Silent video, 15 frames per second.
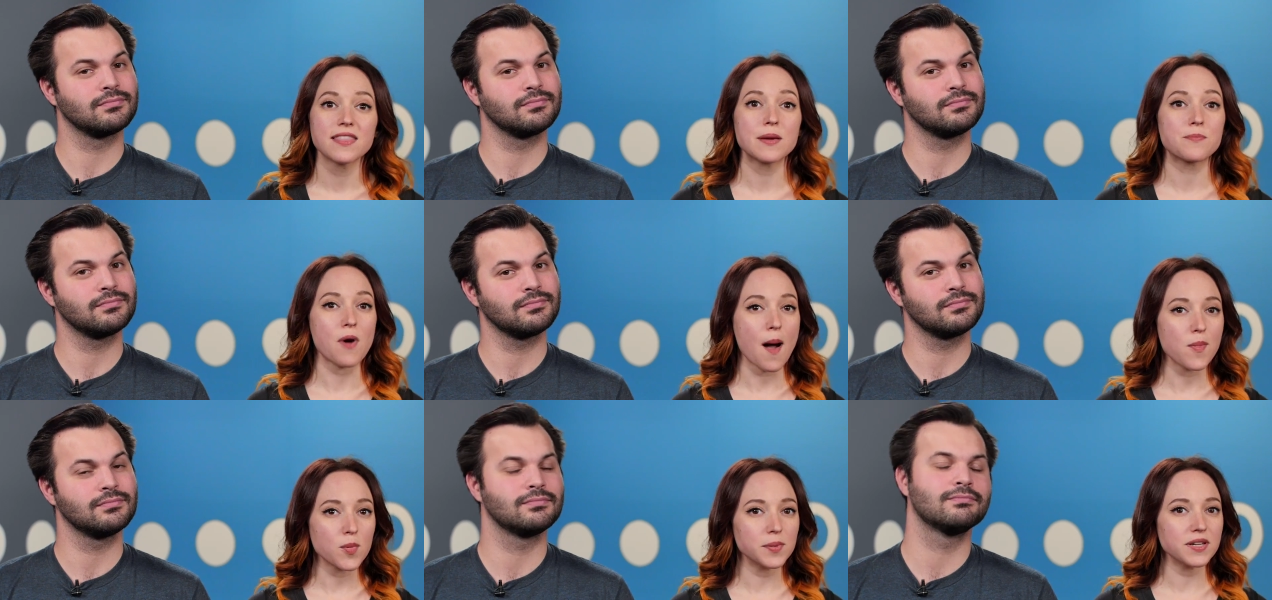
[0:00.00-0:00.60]
Speaker 1: they
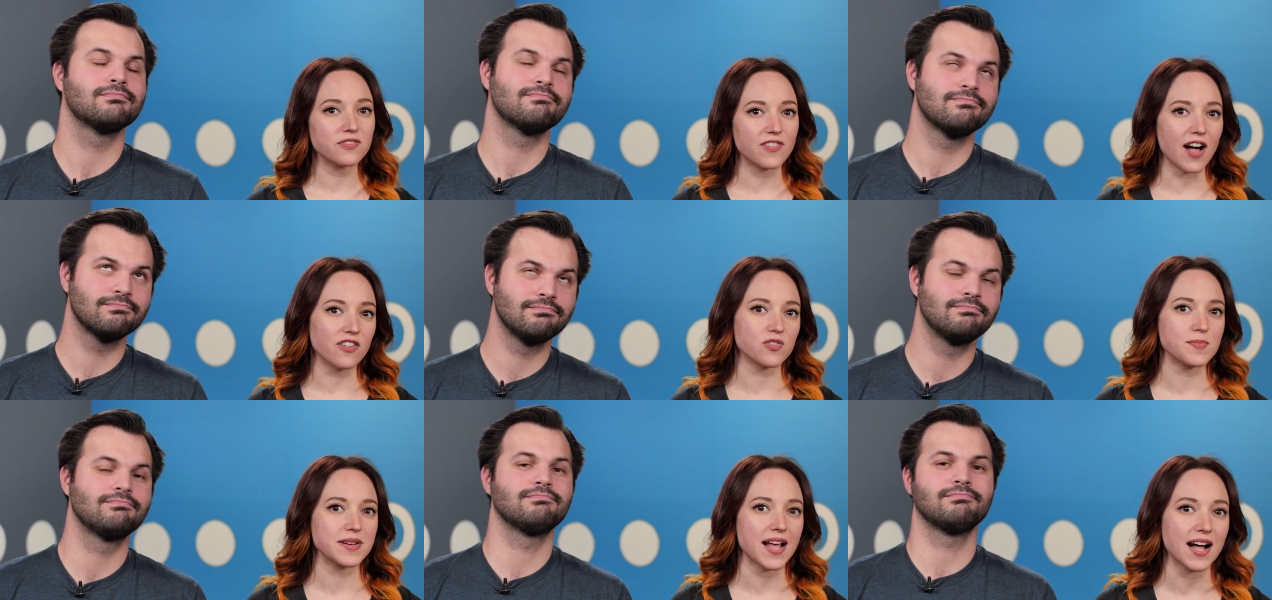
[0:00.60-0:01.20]
probably fell
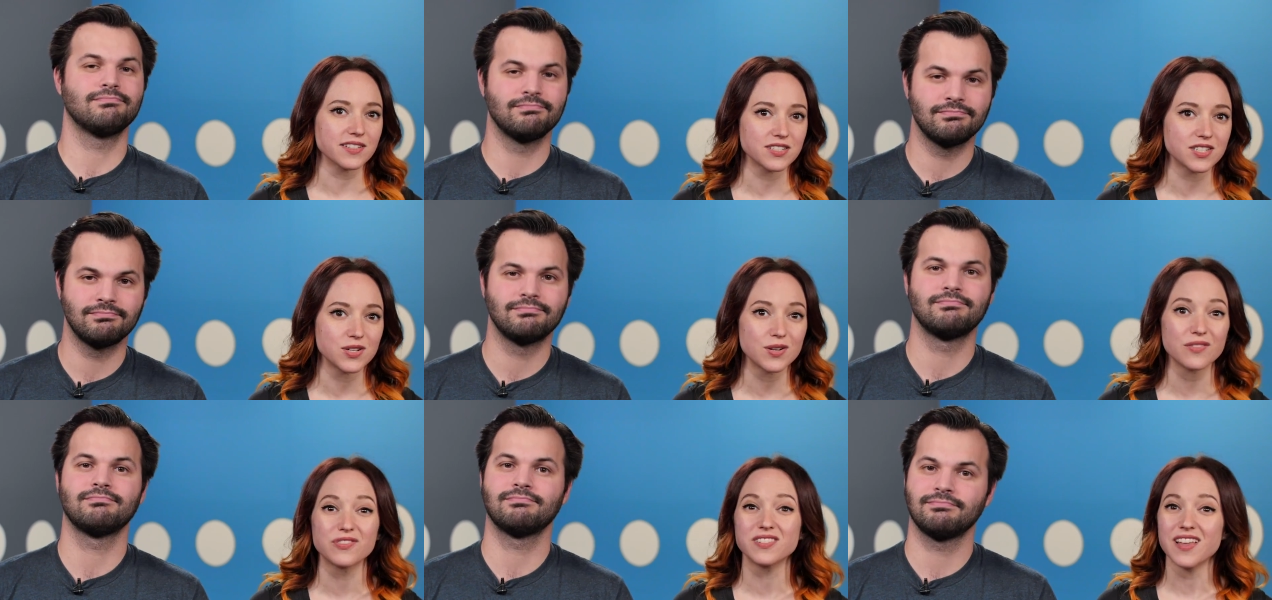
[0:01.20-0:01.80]
from an altitude
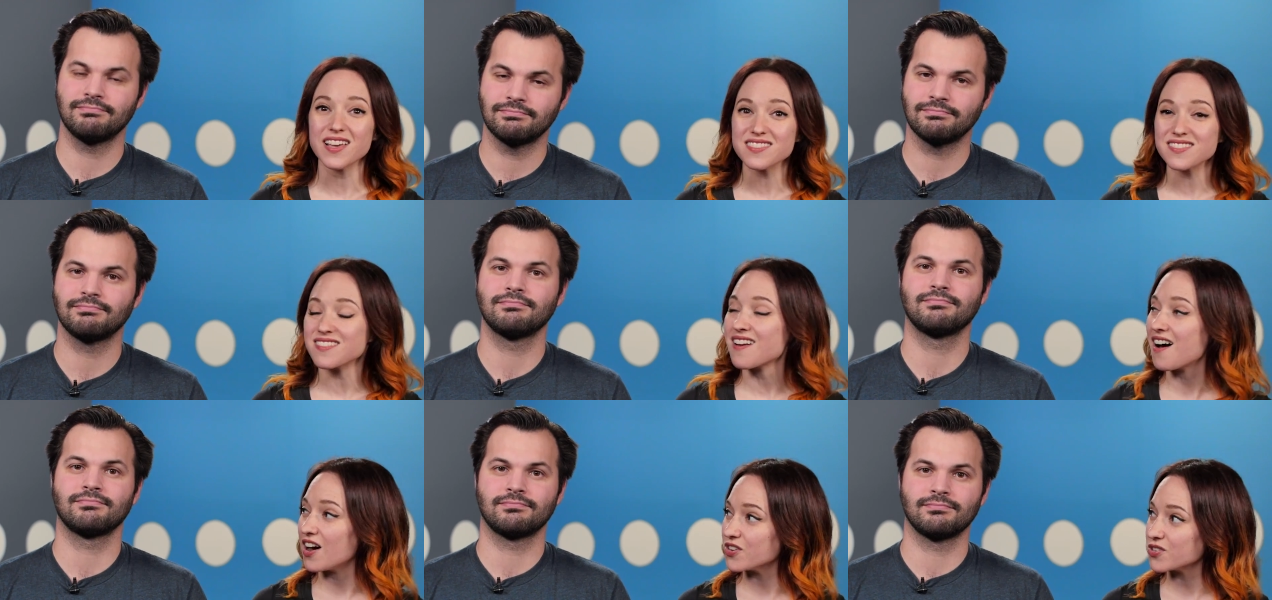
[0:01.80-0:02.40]
of less than
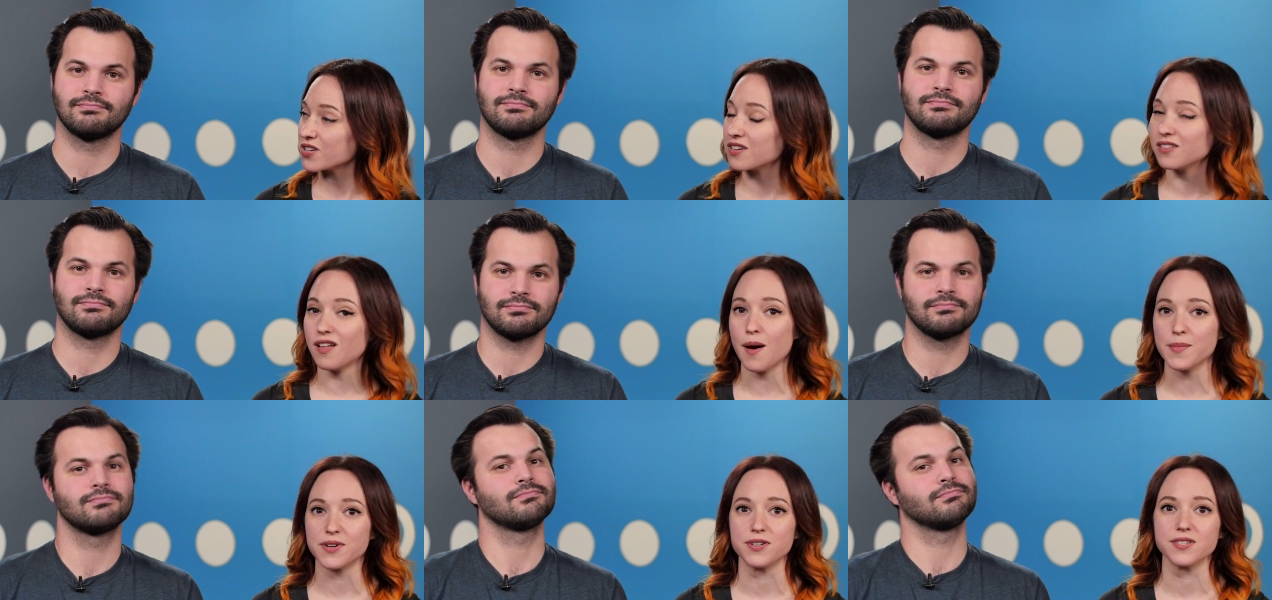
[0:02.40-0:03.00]
100
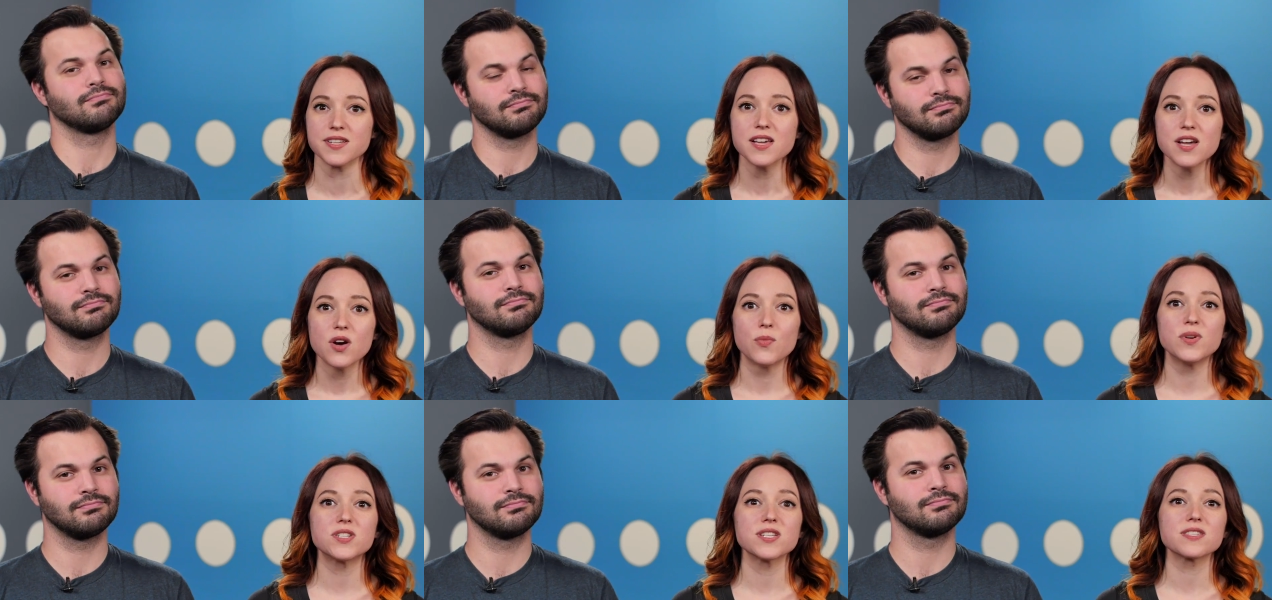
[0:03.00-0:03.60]
kilometers,
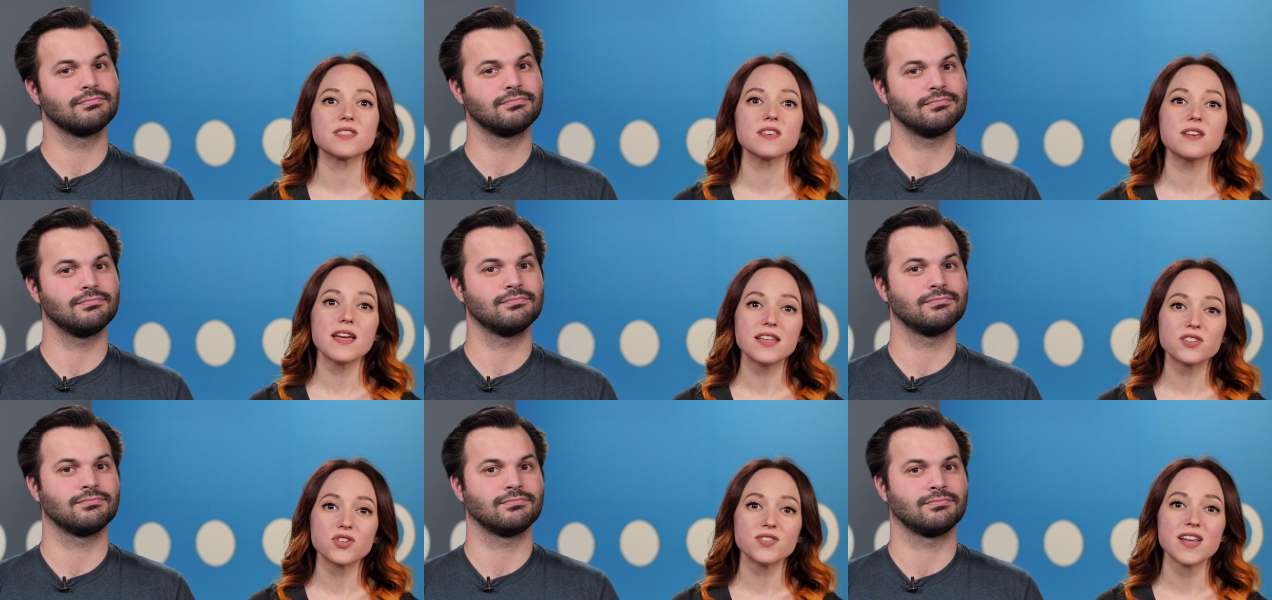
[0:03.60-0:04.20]
which is the
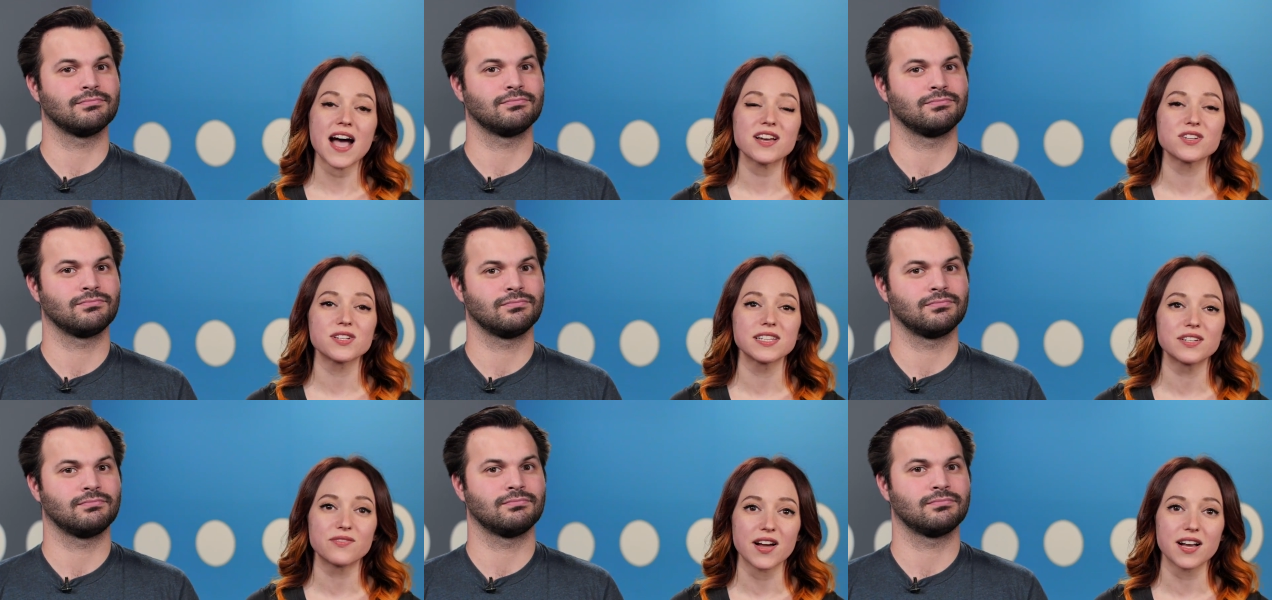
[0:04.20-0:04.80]

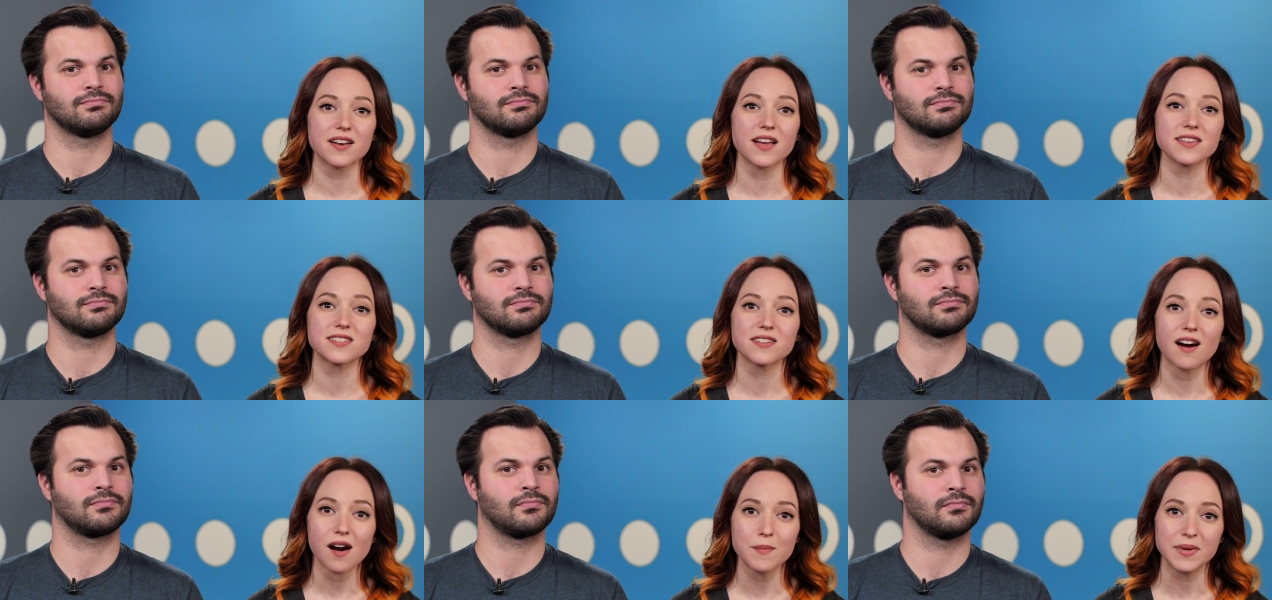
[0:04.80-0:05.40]
internationally recognized
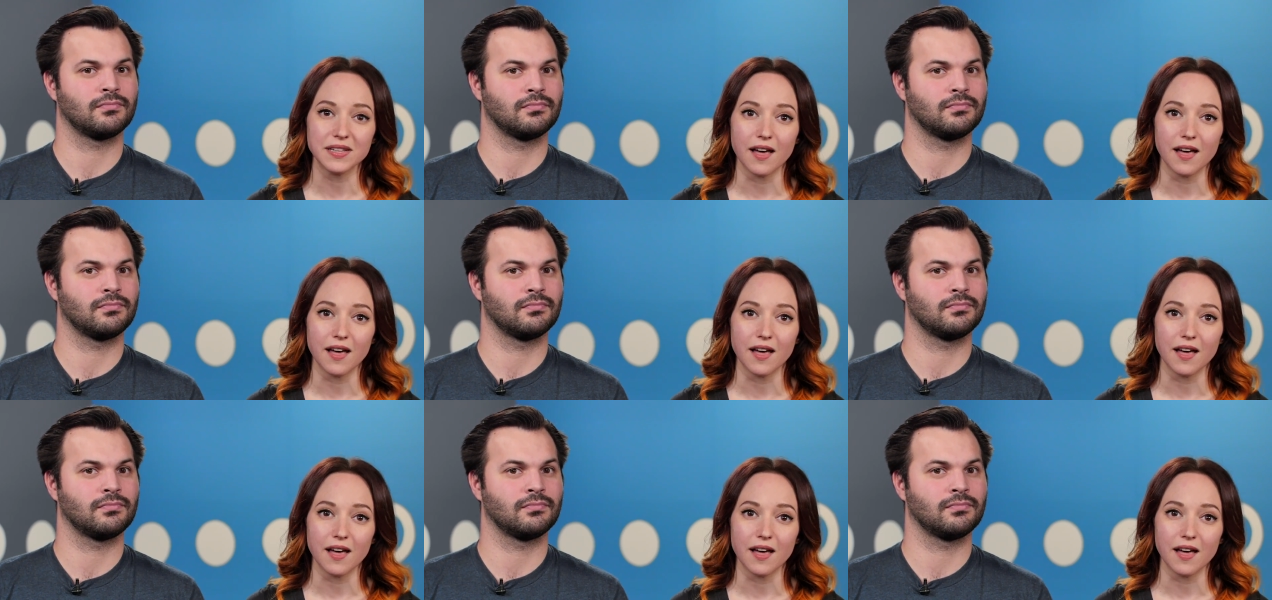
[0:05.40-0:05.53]
Kármán